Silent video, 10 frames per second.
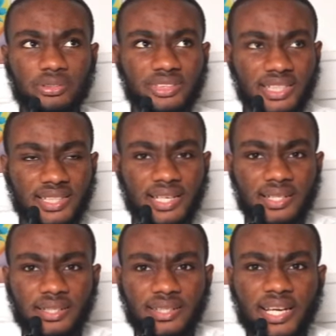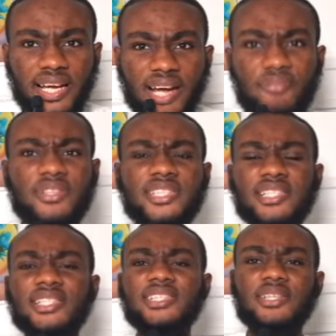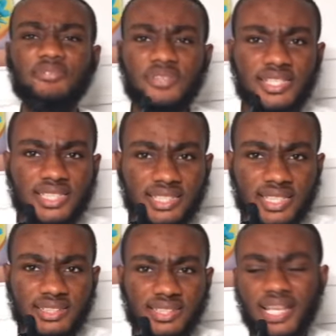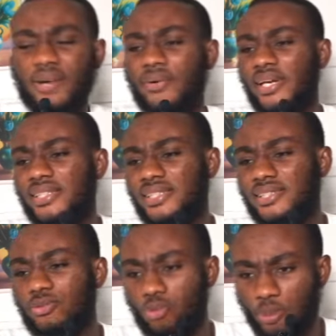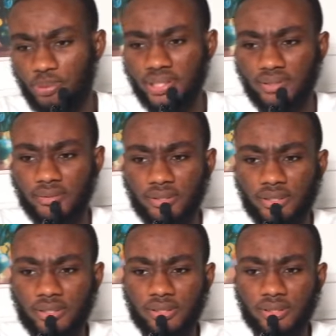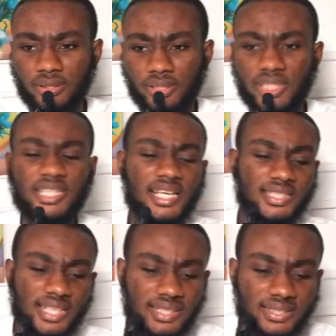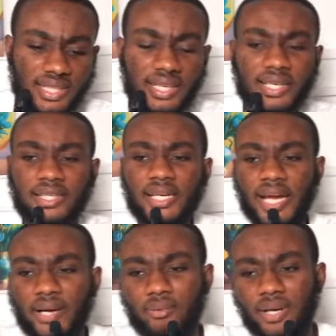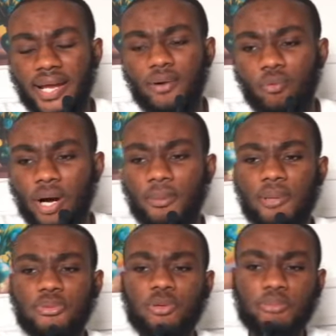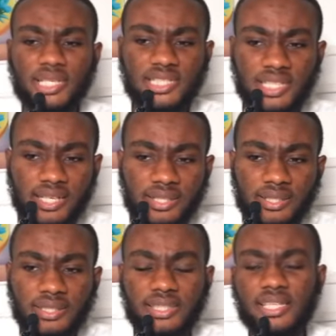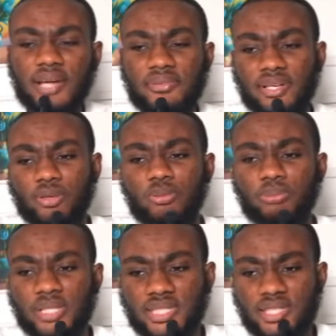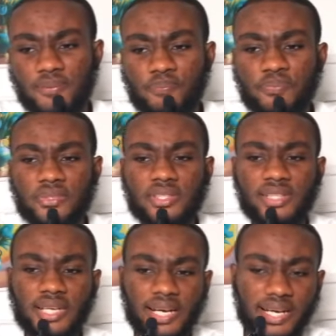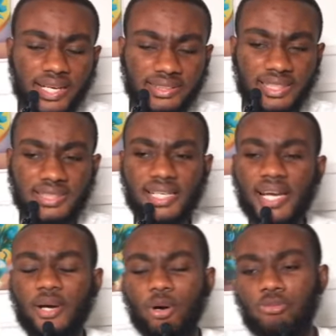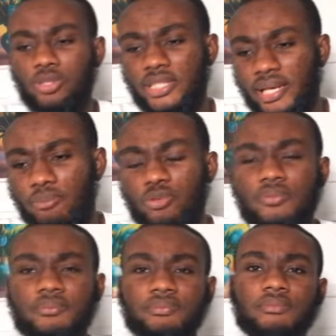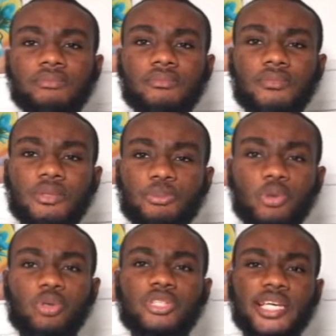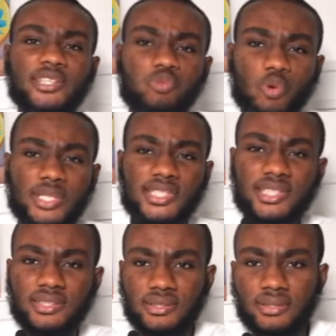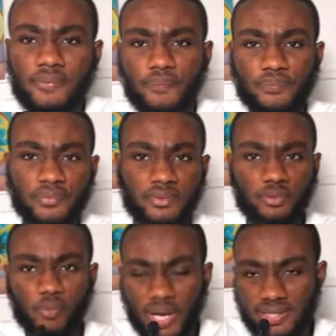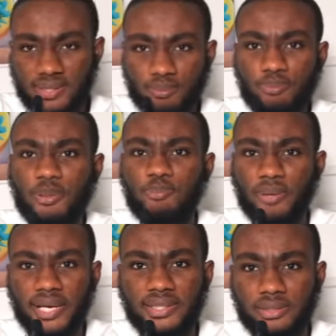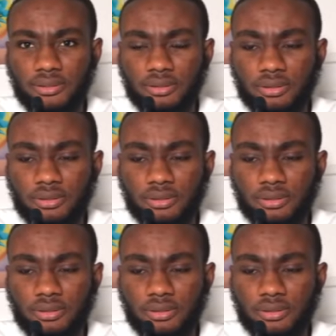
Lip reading: chese, everything in the free SHS now it is dropping. In a sense, and kwada kwa baby umbedi, ebiano umbedi, chese, omunemu, because it wasn't what prepared.